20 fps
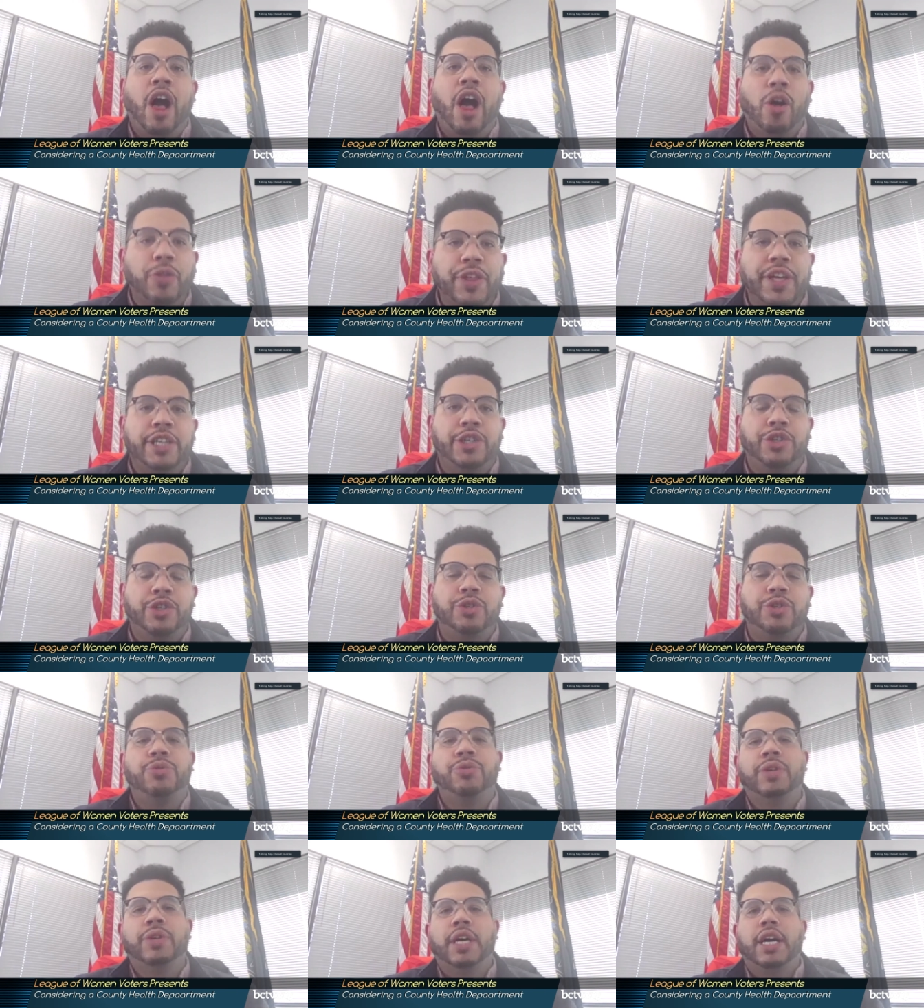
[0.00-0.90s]
health
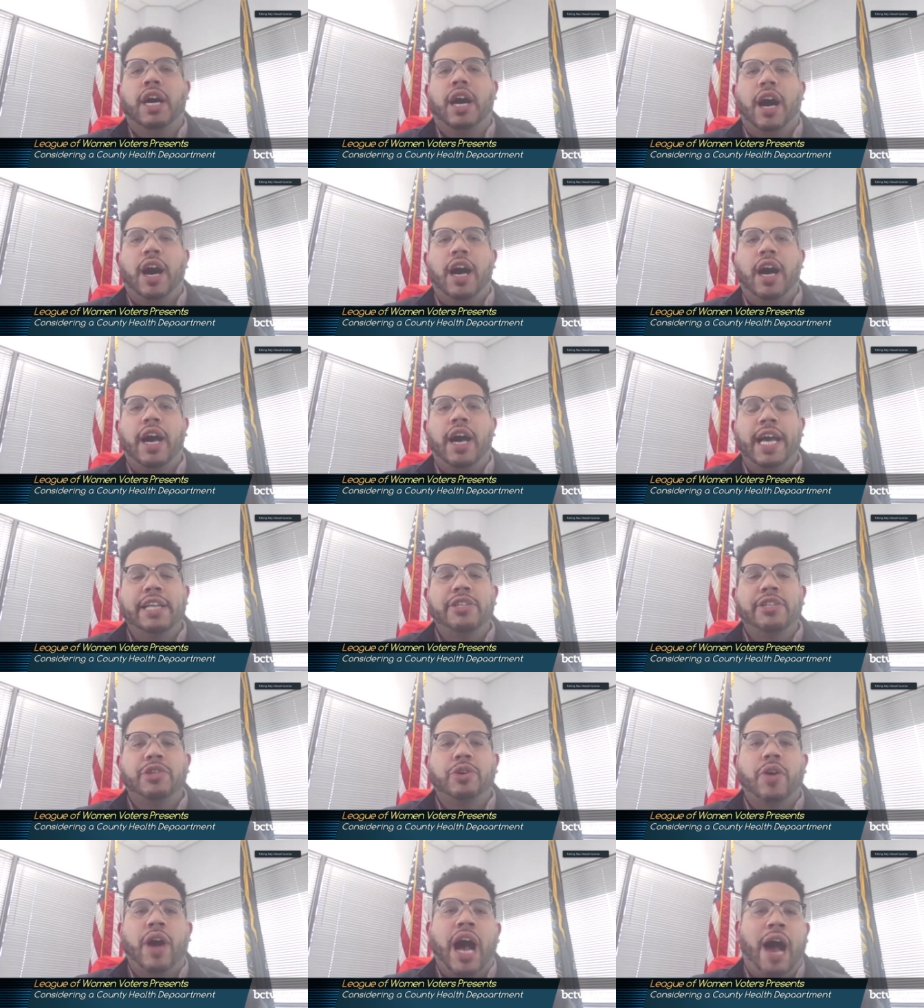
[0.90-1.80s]
issue. Uh,
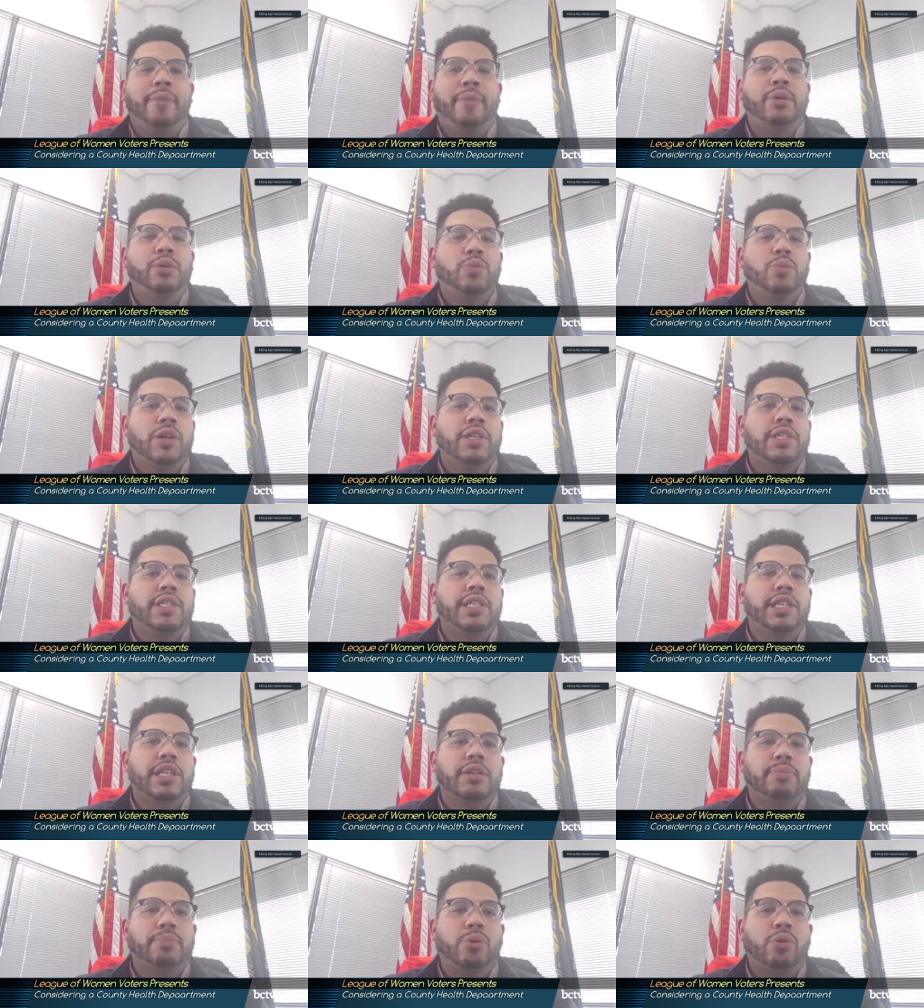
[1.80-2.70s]
and so I would want to
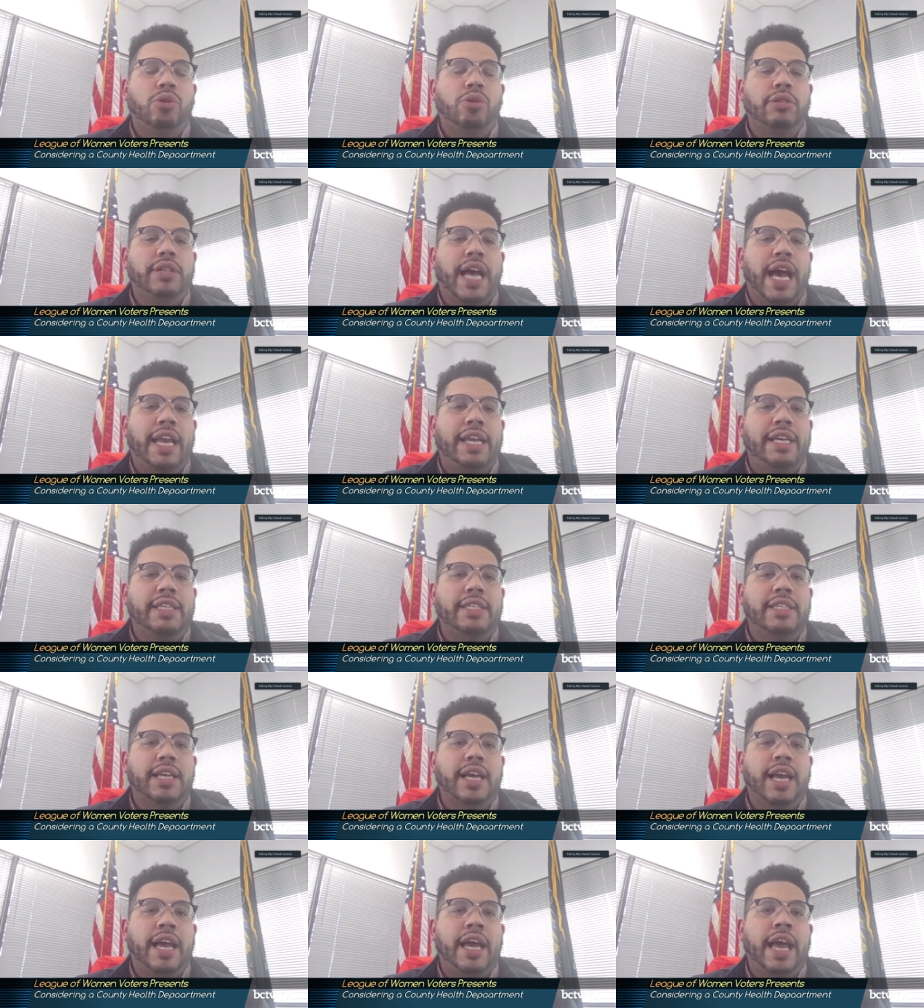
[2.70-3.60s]
see a board that
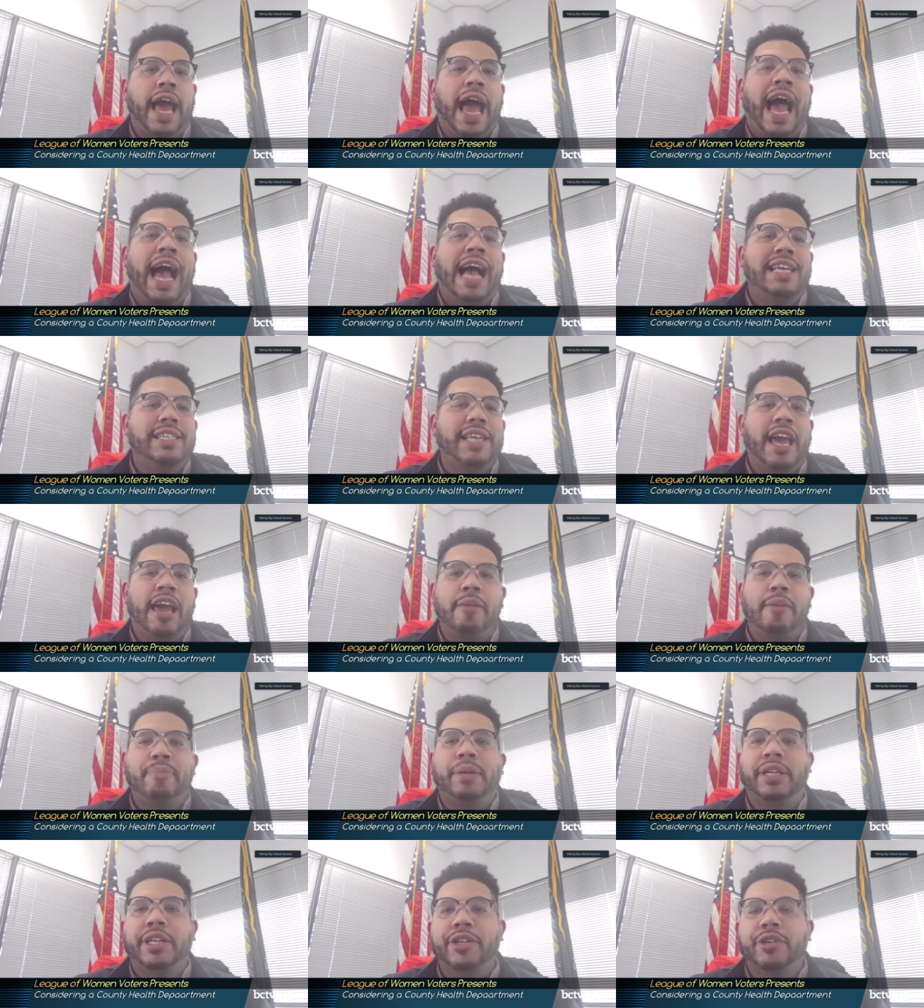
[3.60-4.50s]
is as
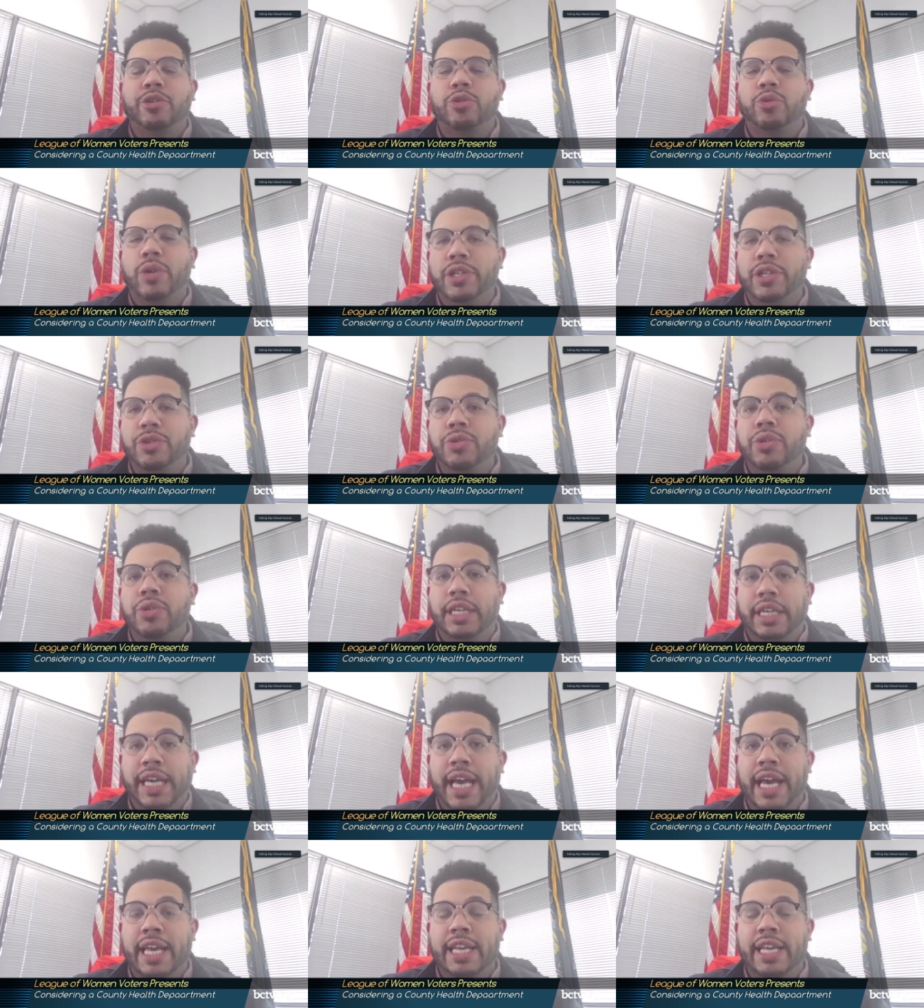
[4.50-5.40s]
apolitical as you
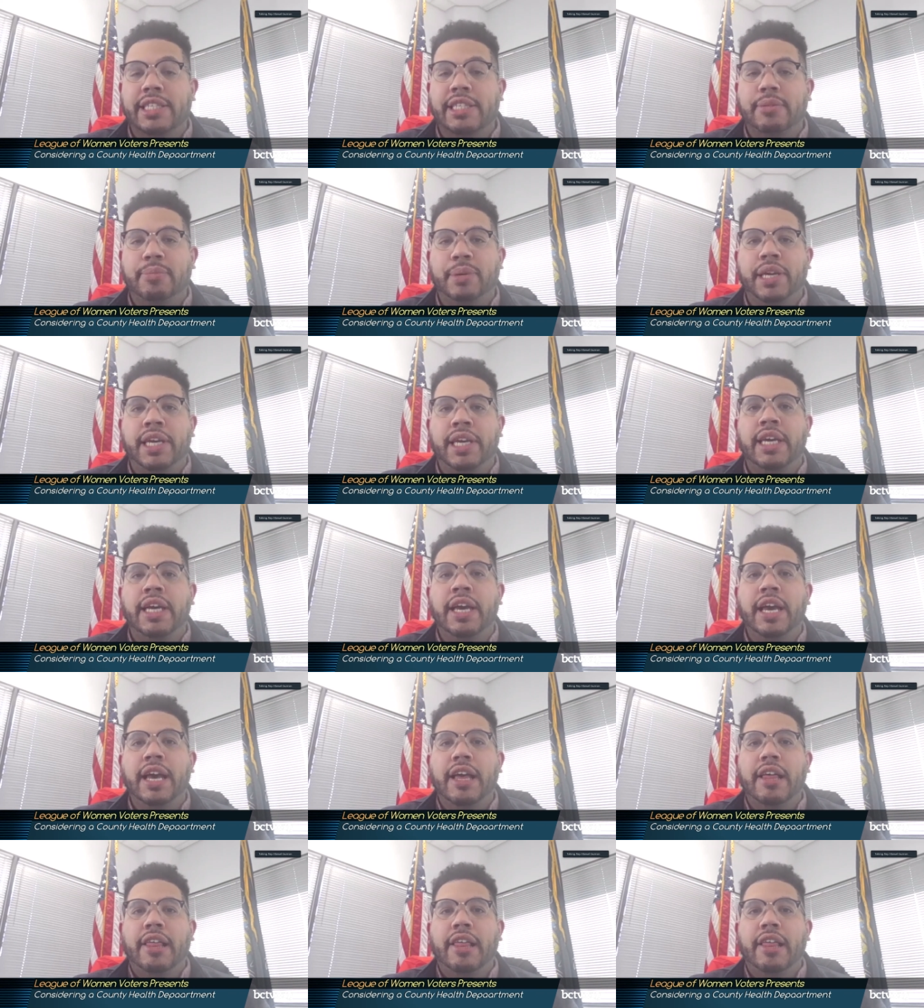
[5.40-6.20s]
can get it to be,